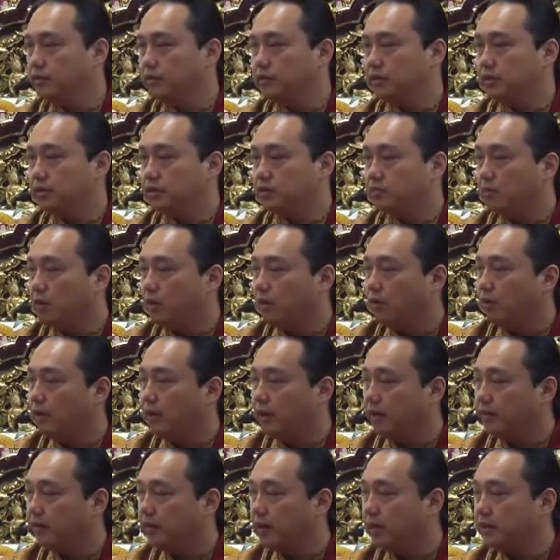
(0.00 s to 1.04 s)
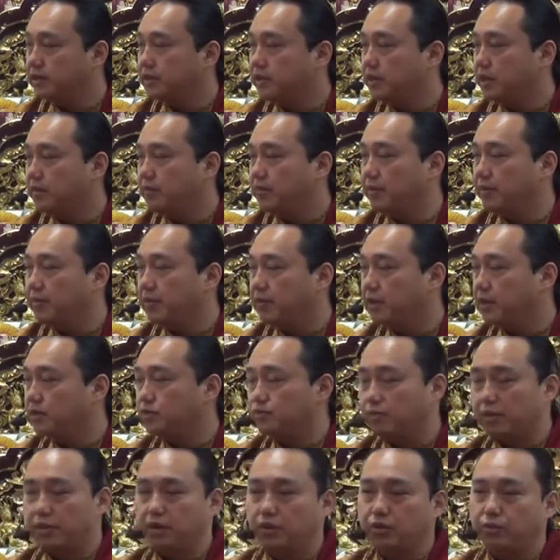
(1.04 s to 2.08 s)
The small one. Let's say maybe this
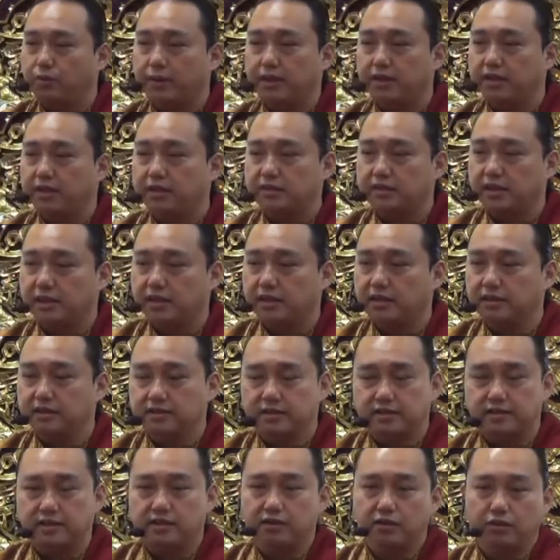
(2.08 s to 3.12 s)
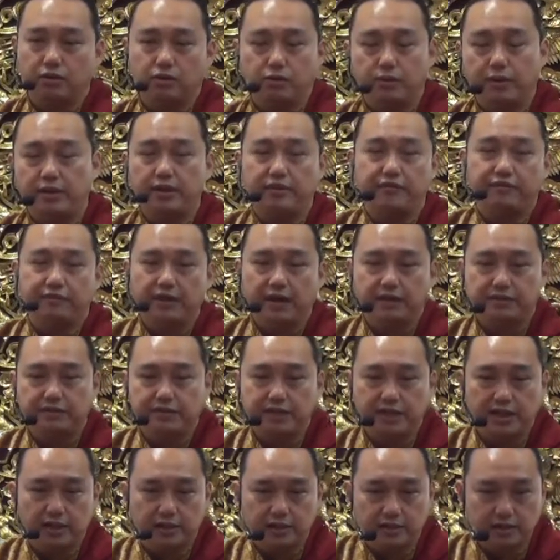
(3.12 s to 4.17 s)
one, 20 cents or 25
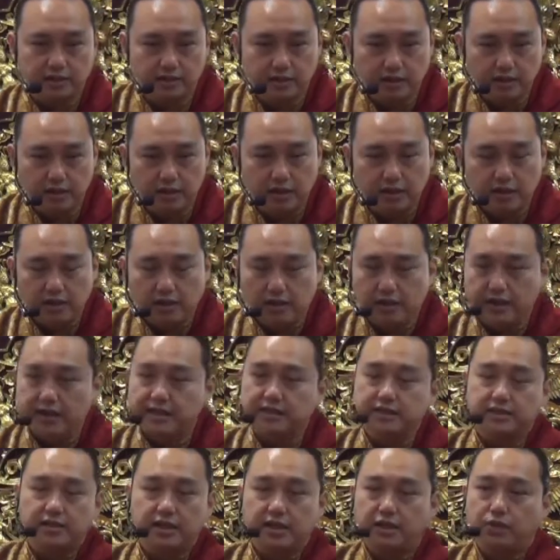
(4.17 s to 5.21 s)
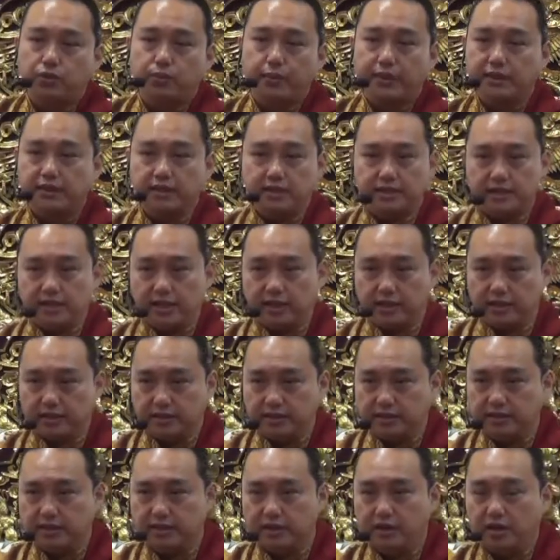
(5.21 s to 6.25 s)
cents. Let's say 20
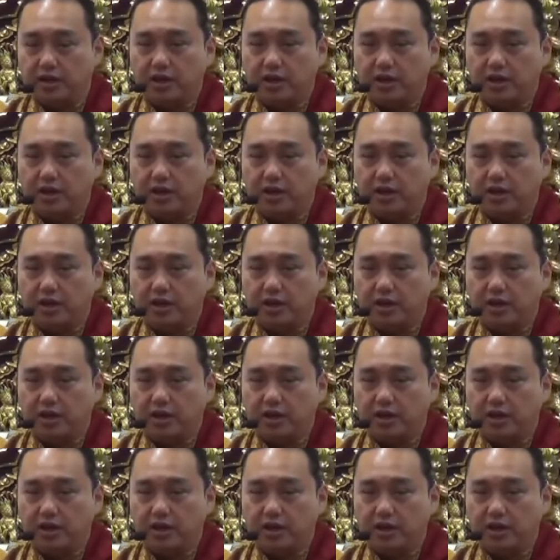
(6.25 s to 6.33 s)
cents.